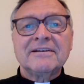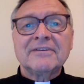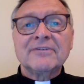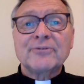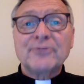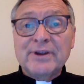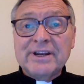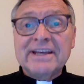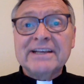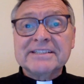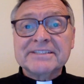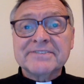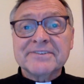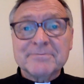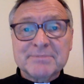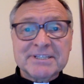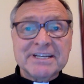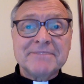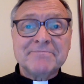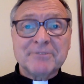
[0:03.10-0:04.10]
Greetings from
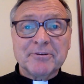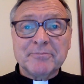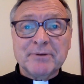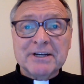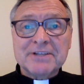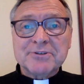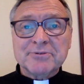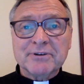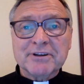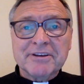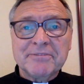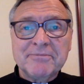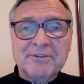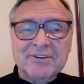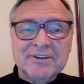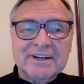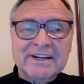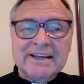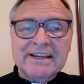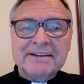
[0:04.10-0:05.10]
St. Perpetua
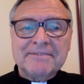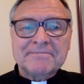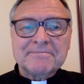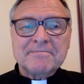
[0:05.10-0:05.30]
Community.